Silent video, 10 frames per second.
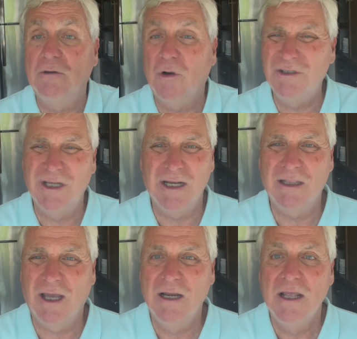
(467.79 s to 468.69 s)
Go take
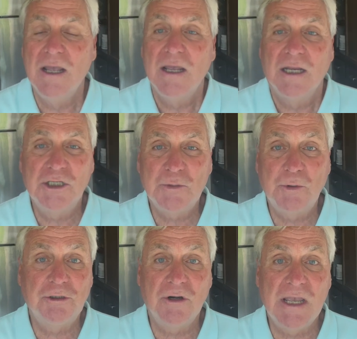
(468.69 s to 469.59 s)
that, and just
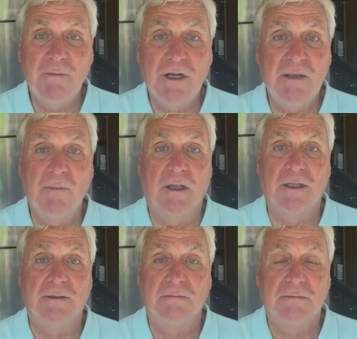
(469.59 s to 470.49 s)
put your name and email
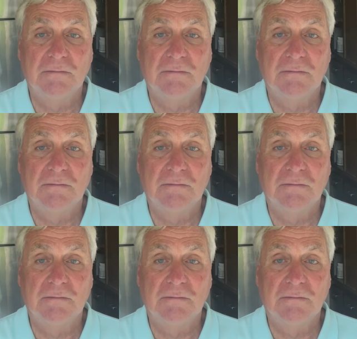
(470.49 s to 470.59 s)
in.